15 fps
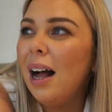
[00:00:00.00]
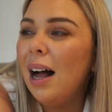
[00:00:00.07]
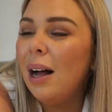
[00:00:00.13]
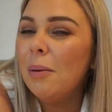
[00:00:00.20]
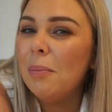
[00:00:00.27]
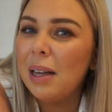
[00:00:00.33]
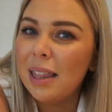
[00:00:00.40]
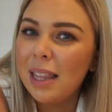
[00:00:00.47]

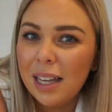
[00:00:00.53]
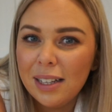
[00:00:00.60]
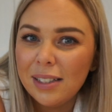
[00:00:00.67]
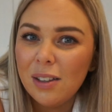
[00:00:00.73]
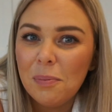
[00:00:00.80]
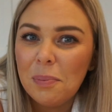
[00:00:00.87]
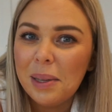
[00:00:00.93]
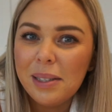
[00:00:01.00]
Um, I think because
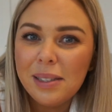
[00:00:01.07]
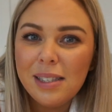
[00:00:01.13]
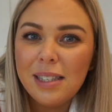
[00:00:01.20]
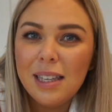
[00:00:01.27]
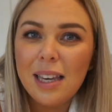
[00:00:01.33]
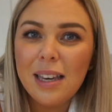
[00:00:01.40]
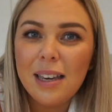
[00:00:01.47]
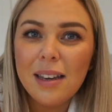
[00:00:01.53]
I've been
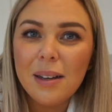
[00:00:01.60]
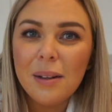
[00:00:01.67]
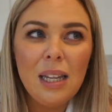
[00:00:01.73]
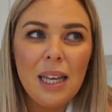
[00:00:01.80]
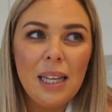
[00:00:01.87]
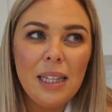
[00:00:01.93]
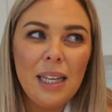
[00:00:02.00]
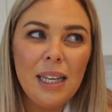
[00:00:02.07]
sick
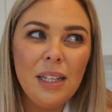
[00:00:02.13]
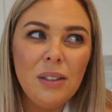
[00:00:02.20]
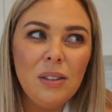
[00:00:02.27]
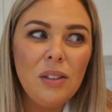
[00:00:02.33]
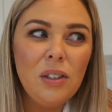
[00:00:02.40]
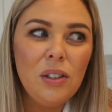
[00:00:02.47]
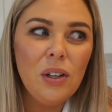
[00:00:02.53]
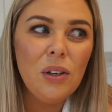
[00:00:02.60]
lately,
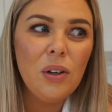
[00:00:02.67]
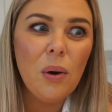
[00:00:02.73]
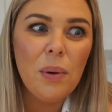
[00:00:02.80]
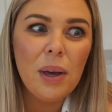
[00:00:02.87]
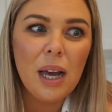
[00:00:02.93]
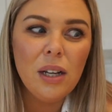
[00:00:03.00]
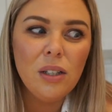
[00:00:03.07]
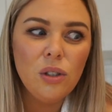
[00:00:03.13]
and you know,
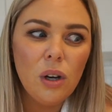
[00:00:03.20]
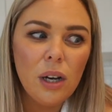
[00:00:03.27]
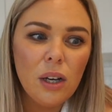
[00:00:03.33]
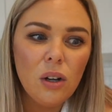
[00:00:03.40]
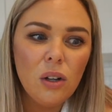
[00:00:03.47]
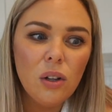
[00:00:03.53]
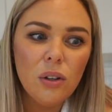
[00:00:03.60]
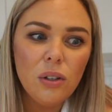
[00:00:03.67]
going out and trying
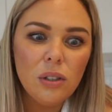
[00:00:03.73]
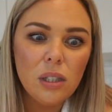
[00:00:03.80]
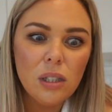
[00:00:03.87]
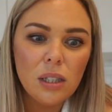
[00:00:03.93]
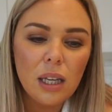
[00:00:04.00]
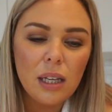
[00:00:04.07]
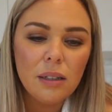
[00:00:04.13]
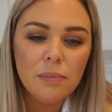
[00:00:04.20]
on clothes is
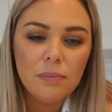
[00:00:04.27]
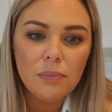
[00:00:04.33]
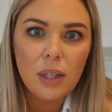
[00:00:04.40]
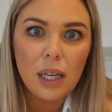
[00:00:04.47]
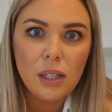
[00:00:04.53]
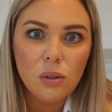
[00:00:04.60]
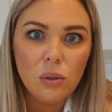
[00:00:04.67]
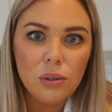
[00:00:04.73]
like
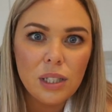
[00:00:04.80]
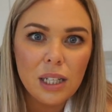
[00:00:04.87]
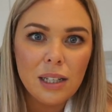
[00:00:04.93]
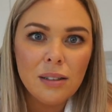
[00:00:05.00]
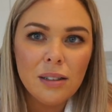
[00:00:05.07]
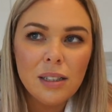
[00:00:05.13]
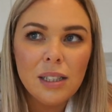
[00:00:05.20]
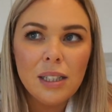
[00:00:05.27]

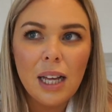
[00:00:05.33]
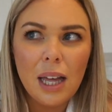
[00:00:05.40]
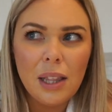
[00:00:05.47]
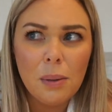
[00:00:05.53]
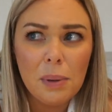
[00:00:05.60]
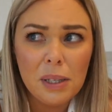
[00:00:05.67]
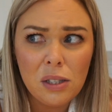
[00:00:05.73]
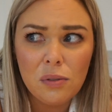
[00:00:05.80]
exhausting at
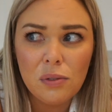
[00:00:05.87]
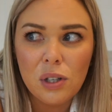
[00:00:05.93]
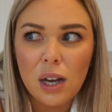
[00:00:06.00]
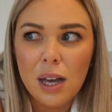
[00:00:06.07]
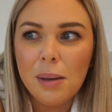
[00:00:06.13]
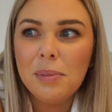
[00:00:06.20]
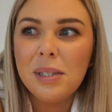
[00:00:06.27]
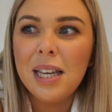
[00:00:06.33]
the best of
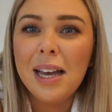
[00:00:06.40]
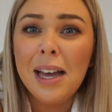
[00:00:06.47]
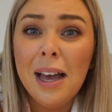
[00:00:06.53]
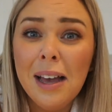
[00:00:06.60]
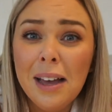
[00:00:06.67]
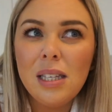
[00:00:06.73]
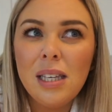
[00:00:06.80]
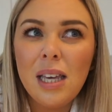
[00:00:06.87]
times.
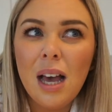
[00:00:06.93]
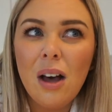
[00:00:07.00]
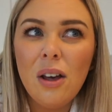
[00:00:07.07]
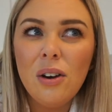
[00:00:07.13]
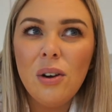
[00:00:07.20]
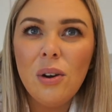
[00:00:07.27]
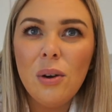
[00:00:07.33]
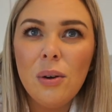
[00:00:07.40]
Yeah, I
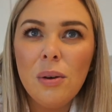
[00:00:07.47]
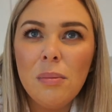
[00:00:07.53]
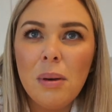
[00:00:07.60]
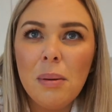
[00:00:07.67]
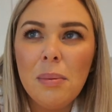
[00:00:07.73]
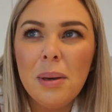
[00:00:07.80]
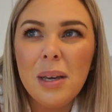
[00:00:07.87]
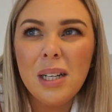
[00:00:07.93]
don't know,
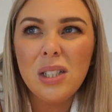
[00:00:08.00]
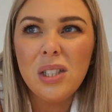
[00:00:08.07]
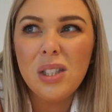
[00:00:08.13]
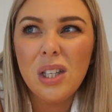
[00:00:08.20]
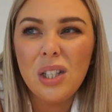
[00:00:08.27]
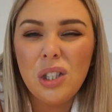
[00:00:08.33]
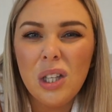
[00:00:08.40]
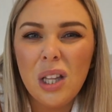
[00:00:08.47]
maybe we can just
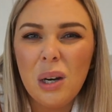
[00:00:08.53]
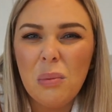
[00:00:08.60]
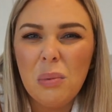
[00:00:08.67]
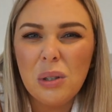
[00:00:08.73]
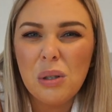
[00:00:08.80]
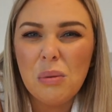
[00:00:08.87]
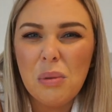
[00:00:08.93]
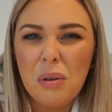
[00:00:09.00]
like chill out and
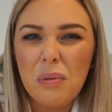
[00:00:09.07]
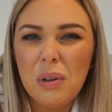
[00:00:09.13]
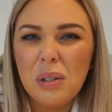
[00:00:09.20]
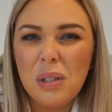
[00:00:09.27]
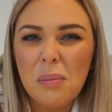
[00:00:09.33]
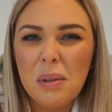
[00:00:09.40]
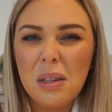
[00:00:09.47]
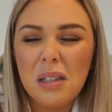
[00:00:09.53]
watch a movie or
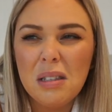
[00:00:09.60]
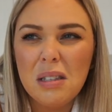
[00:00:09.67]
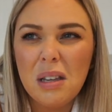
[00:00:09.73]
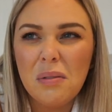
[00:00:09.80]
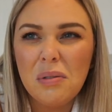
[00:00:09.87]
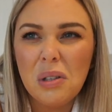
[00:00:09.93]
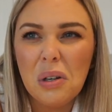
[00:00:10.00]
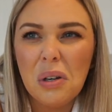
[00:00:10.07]
something this
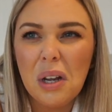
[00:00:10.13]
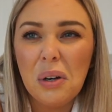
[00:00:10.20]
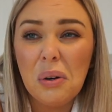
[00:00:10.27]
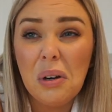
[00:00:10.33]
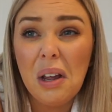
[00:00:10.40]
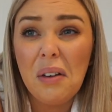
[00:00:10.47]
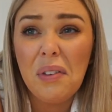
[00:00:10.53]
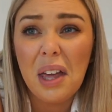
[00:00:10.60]
afternoon. I
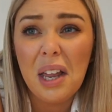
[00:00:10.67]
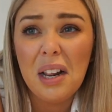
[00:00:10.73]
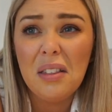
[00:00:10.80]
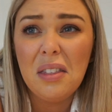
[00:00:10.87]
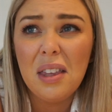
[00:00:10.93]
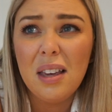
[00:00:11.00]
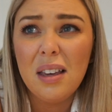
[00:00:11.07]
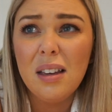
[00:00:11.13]
don't have
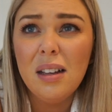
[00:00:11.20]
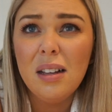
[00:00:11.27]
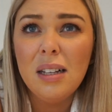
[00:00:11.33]
anything